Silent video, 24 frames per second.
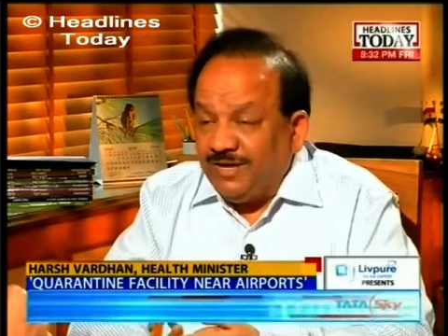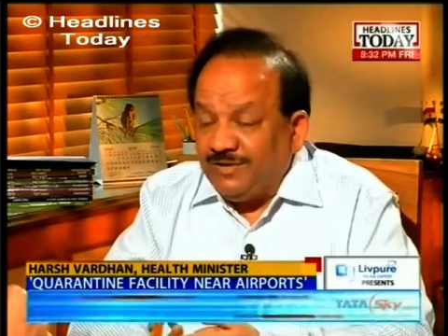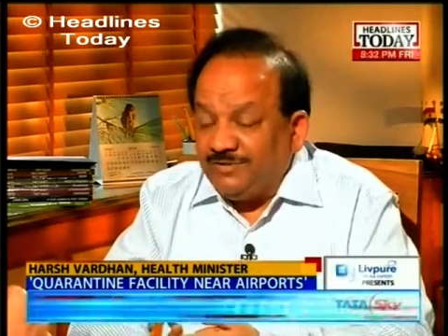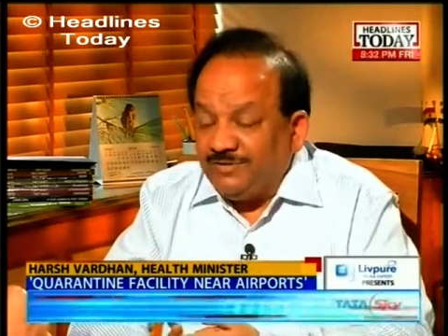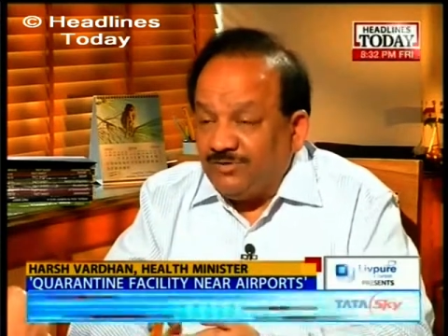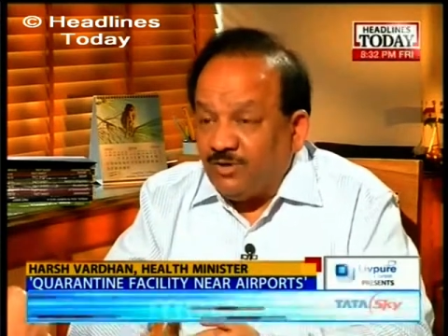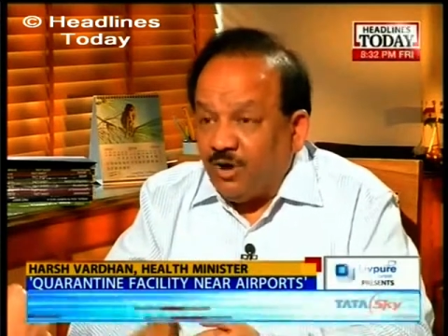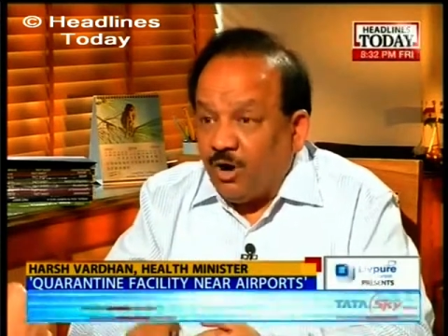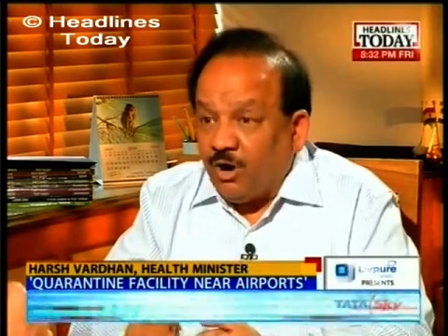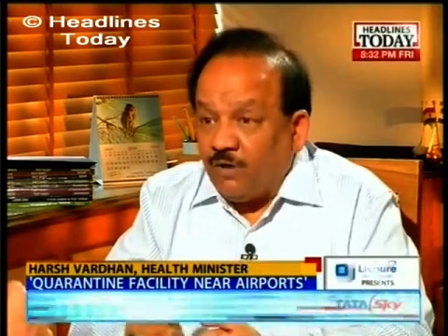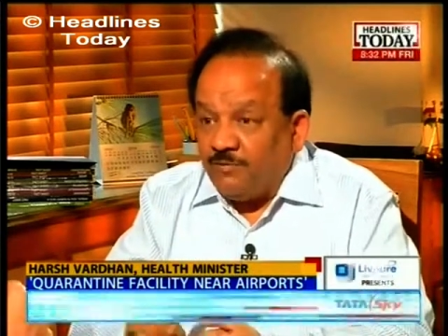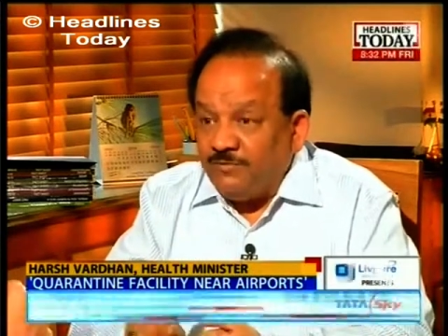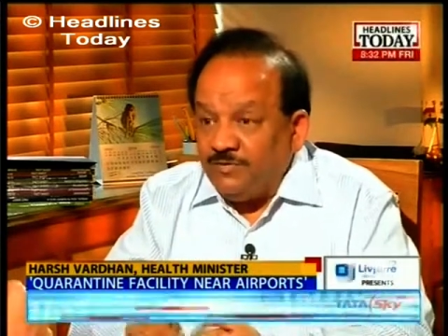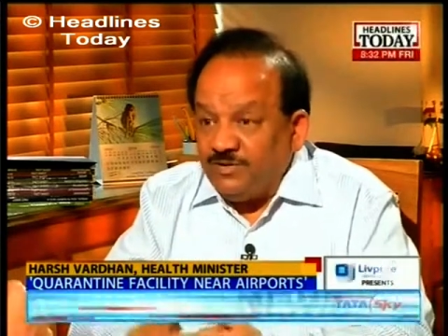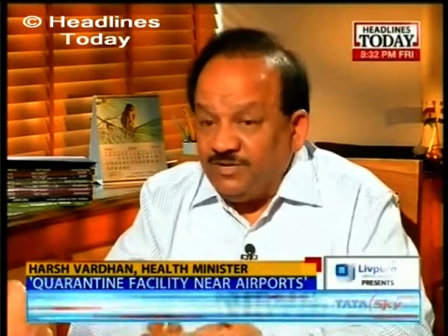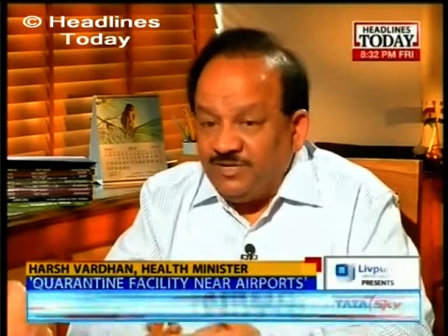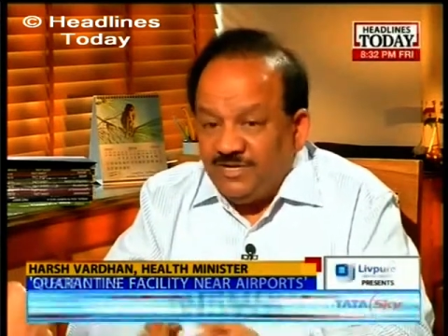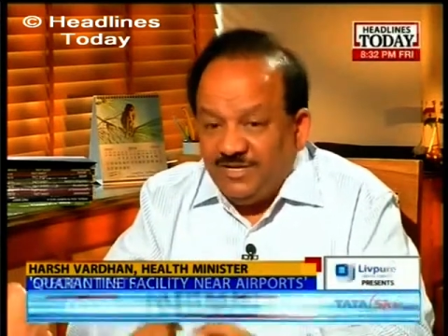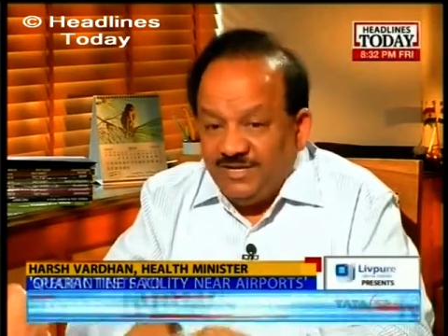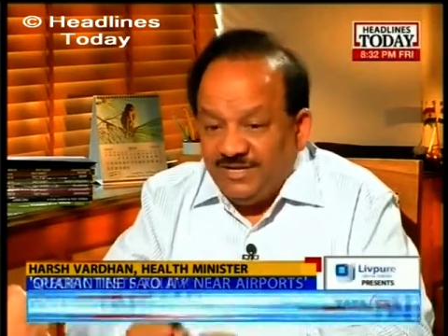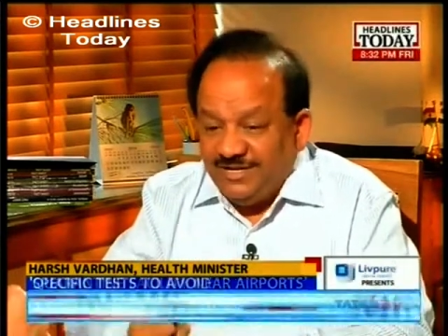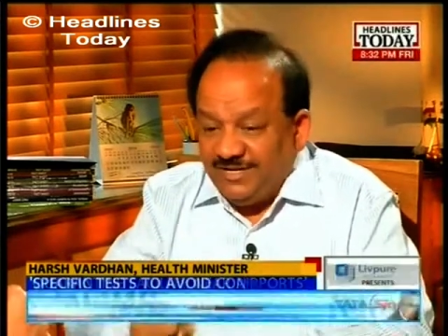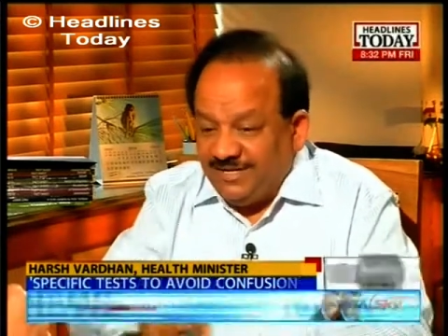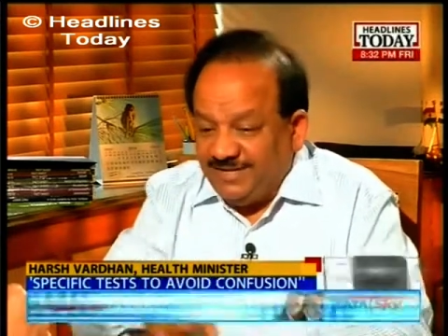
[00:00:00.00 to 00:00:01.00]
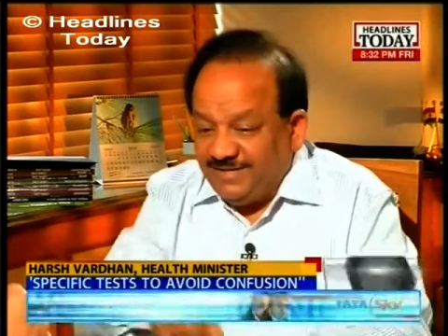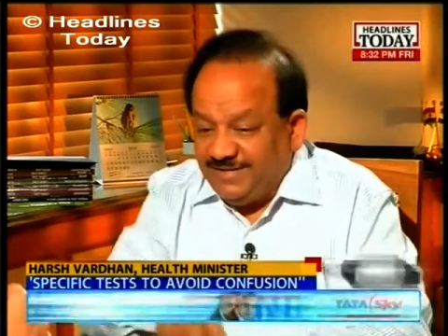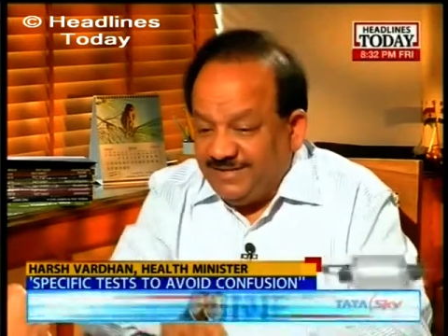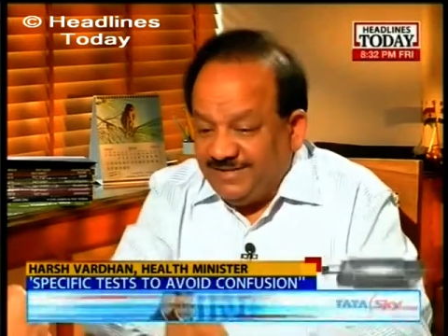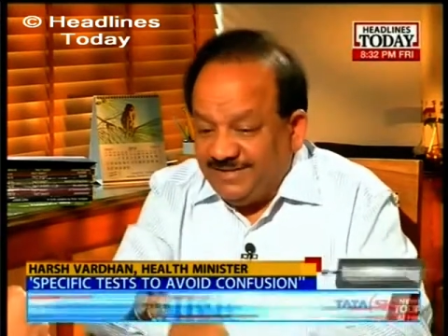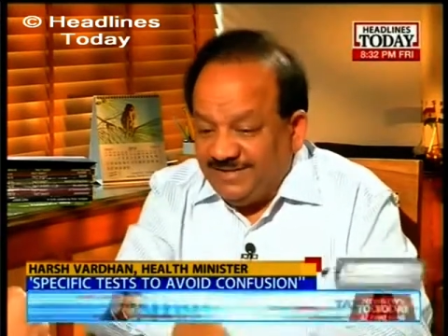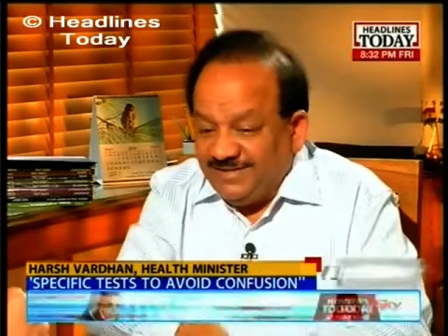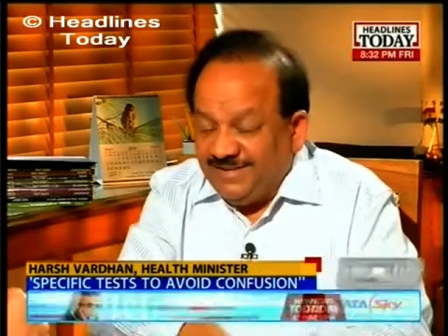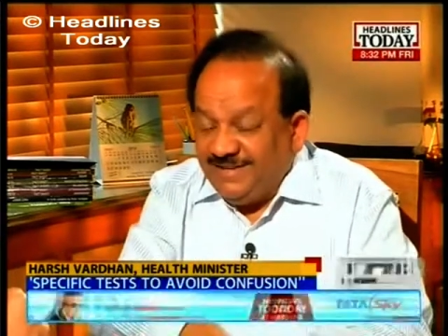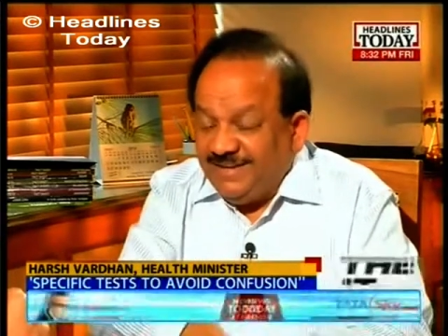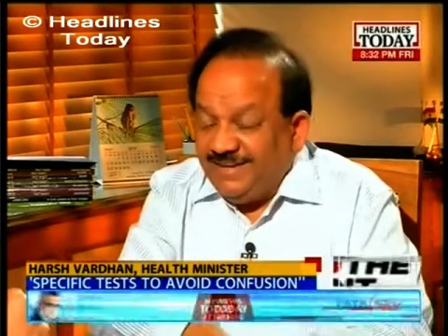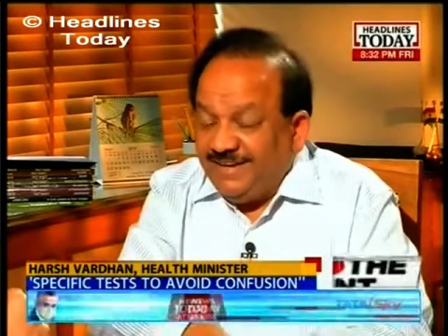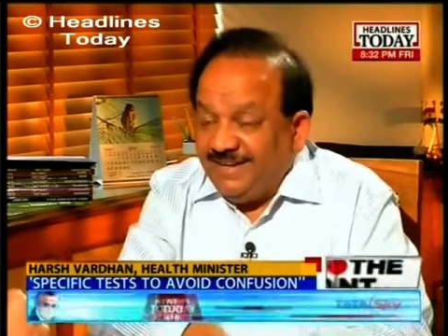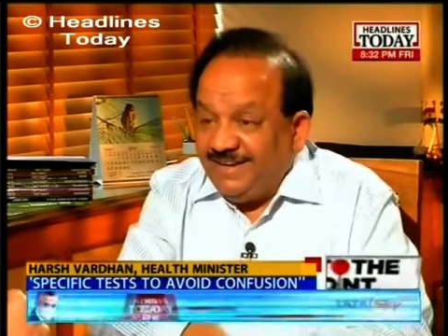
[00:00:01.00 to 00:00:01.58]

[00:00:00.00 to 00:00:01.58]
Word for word: has officially, in a